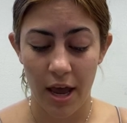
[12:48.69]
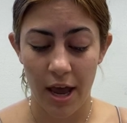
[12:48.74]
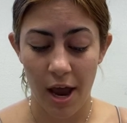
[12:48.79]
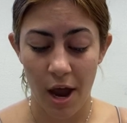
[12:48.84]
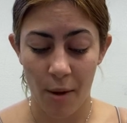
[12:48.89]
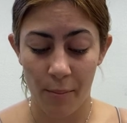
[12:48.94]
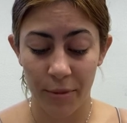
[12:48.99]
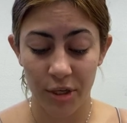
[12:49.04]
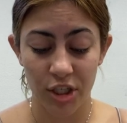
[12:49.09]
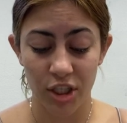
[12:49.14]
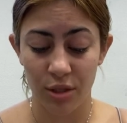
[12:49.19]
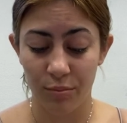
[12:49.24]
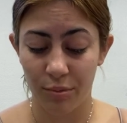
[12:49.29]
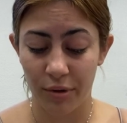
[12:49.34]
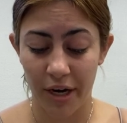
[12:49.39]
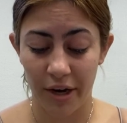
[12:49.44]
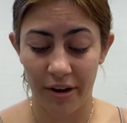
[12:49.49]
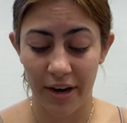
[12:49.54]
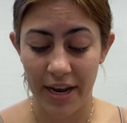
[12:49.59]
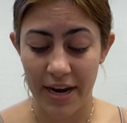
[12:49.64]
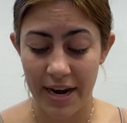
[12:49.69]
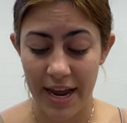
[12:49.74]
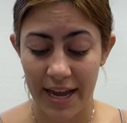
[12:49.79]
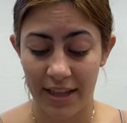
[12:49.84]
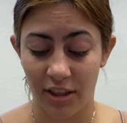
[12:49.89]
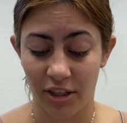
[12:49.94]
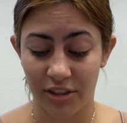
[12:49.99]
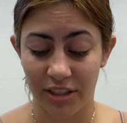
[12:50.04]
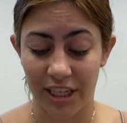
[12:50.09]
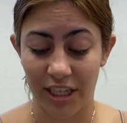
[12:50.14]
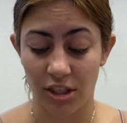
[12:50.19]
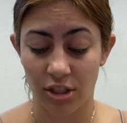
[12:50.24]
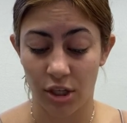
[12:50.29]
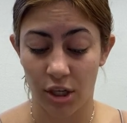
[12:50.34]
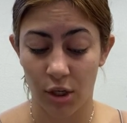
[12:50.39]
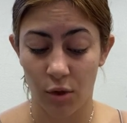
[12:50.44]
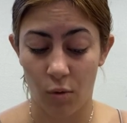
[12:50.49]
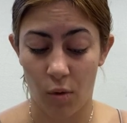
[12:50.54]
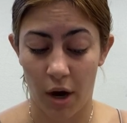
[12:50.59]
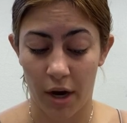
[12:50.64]
how much the prairie at night looked like
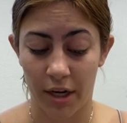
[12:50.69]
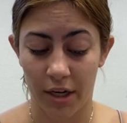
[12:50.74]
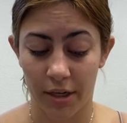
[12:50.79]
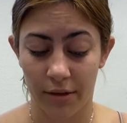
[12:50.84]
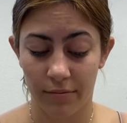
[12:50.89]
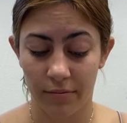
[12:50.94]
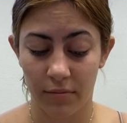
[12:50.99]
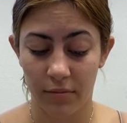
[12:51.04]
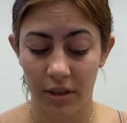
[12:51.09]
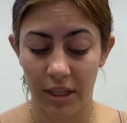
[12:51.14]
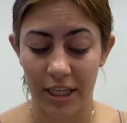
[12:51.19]
dark water,